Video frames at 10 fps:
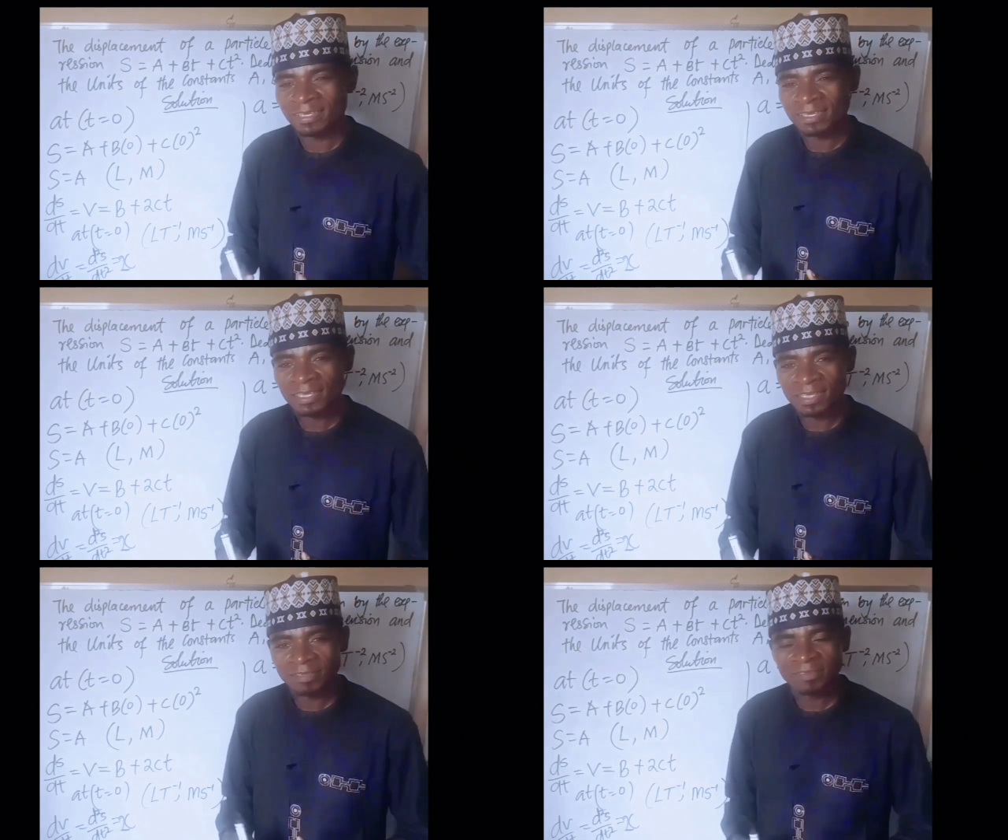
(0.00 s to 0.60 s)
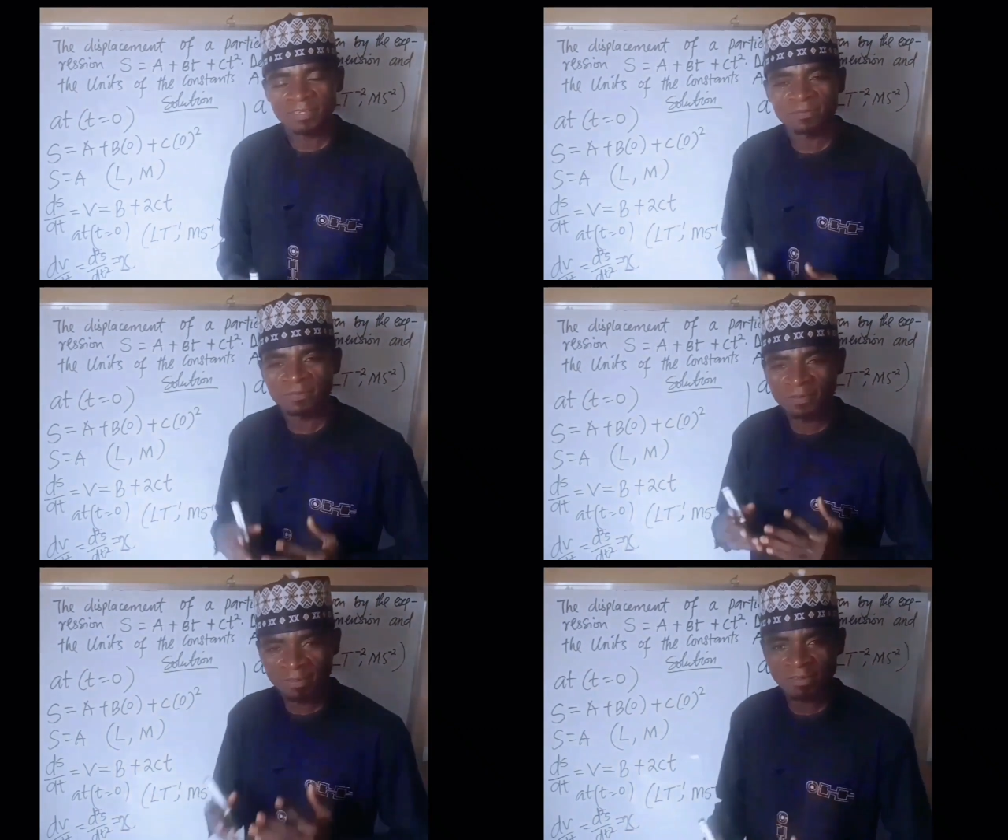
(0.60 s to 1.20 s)
In case if
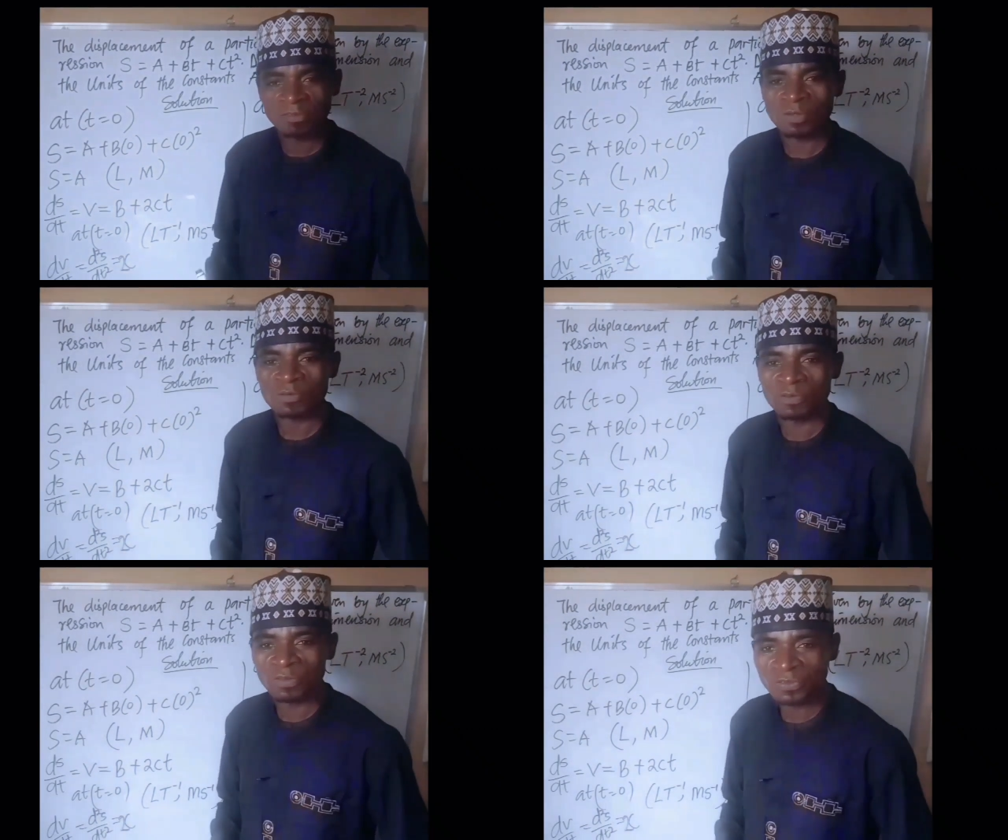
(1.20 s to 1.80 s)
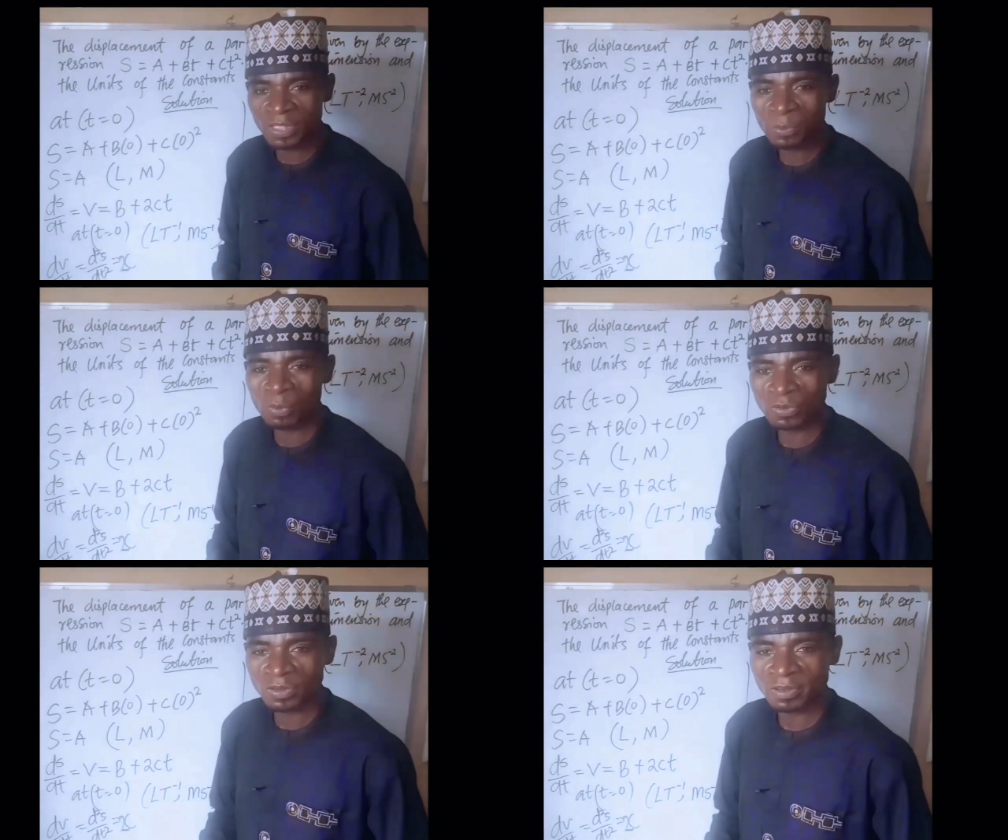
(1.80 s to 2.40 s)
this is your first
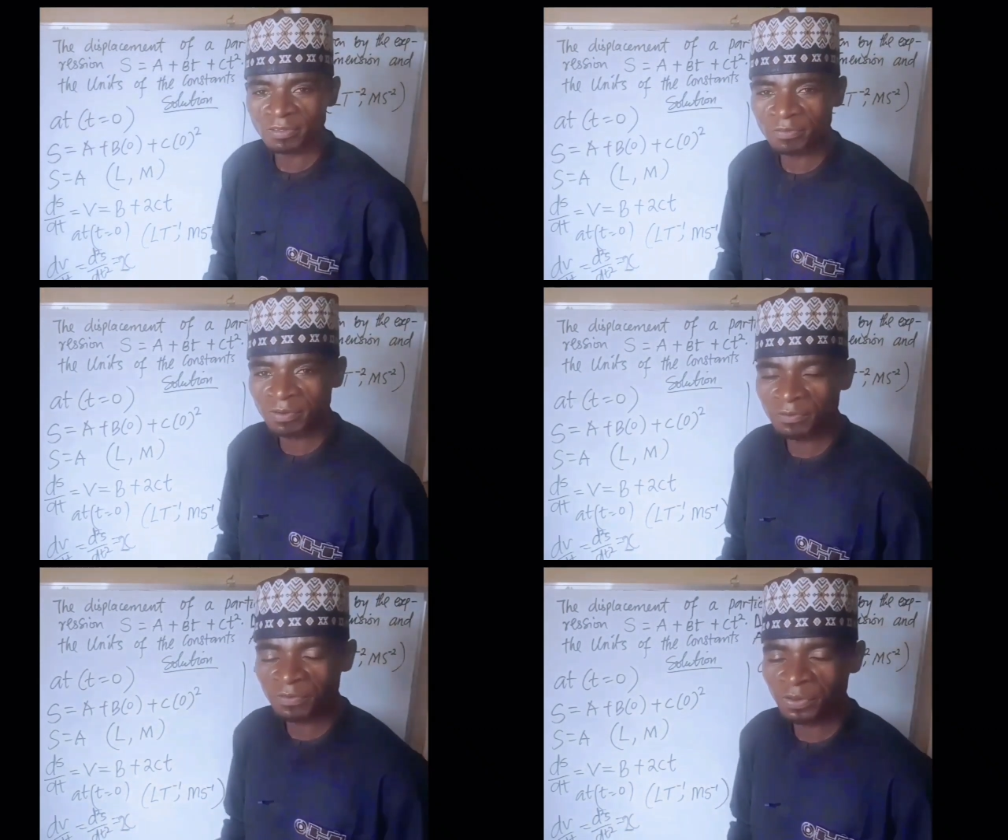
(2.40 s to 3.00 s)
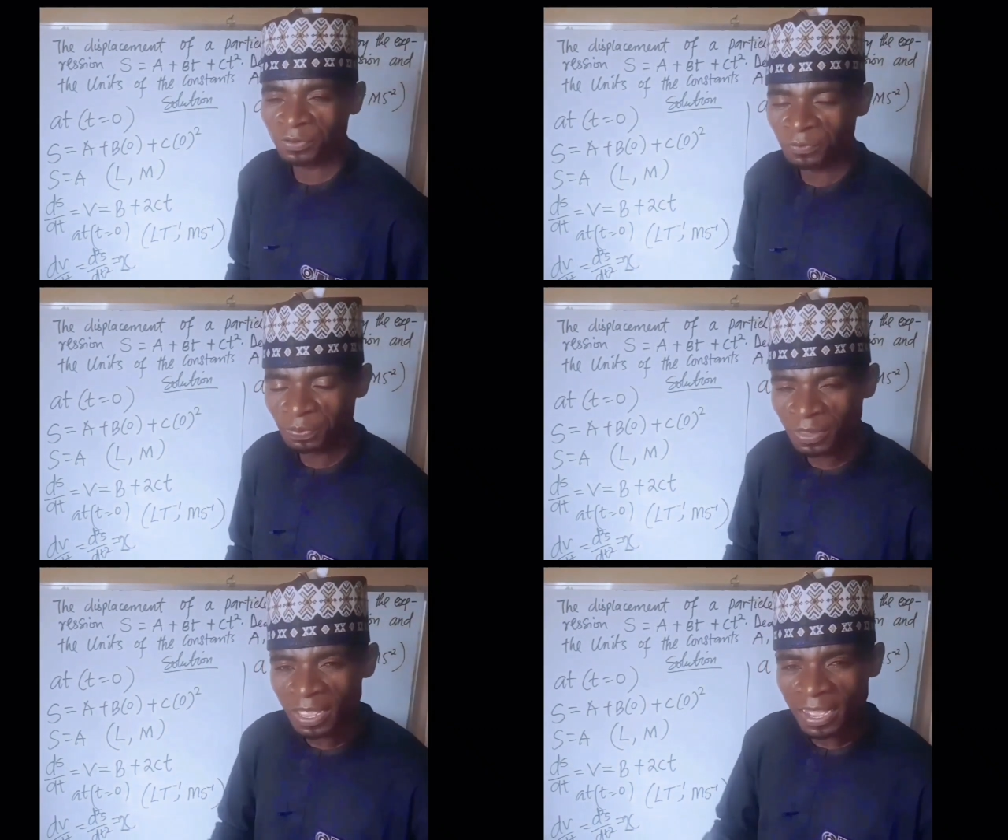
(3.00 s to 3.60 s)
time watching this very
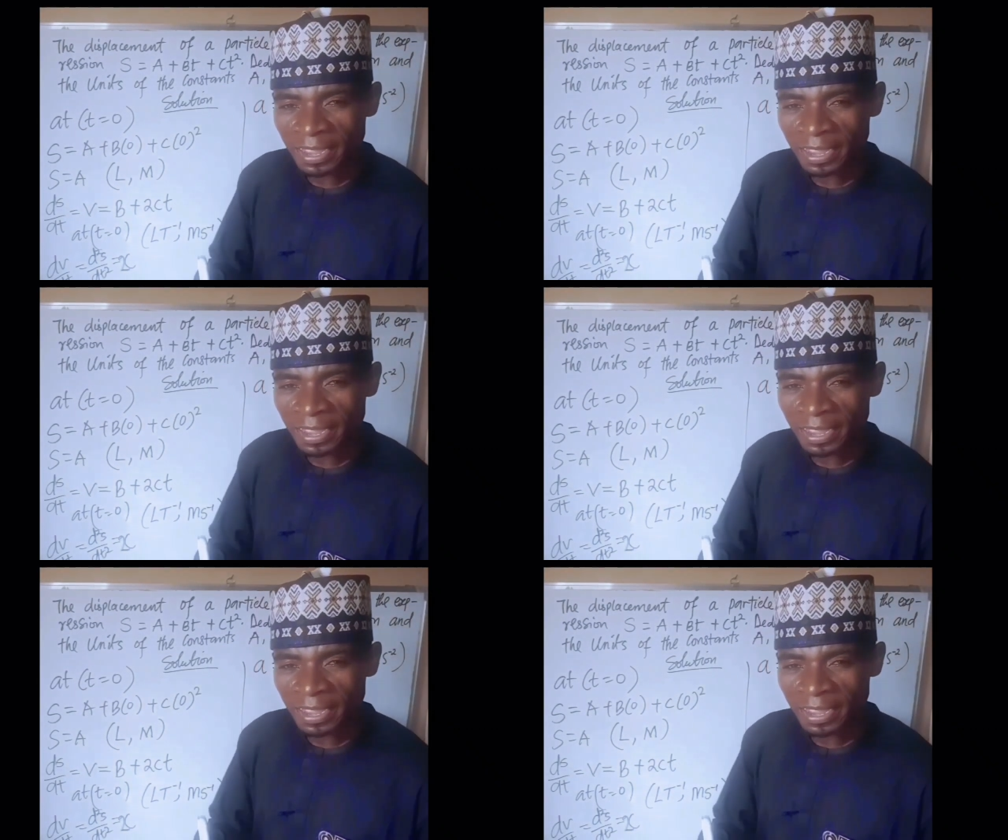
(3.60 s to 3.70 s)
video,